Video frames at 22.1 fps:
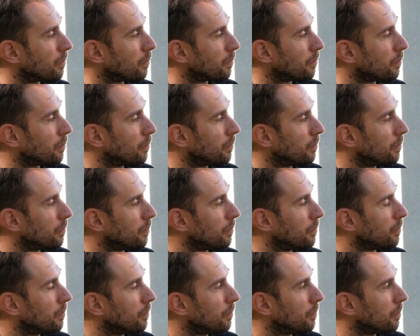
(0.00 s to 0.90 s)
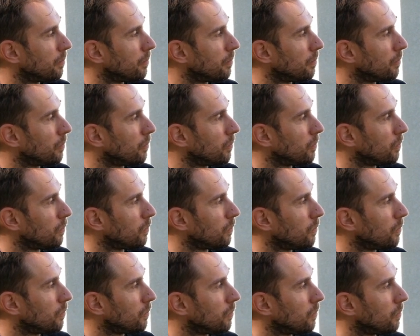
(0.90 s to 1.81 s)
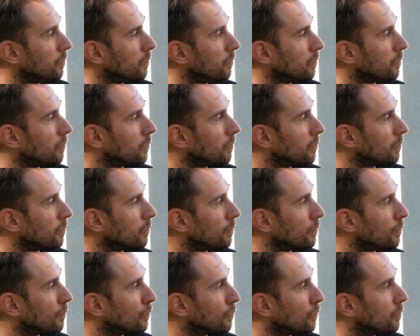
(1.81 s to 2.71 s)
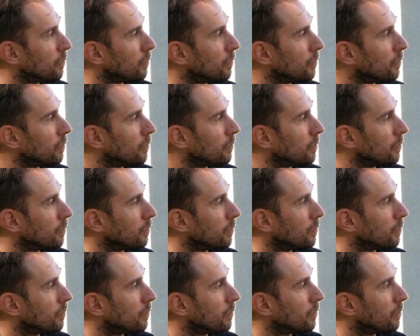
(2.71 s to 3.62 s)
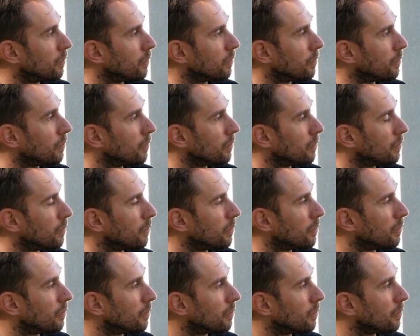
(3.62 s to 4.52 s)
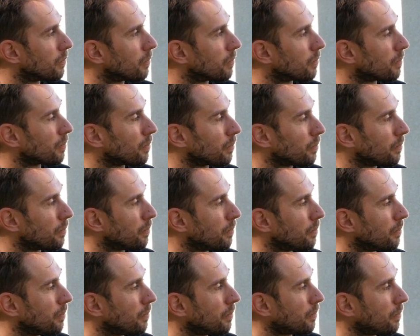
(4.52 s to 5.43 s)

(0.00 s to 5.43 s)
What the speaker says: This person isn't speaking.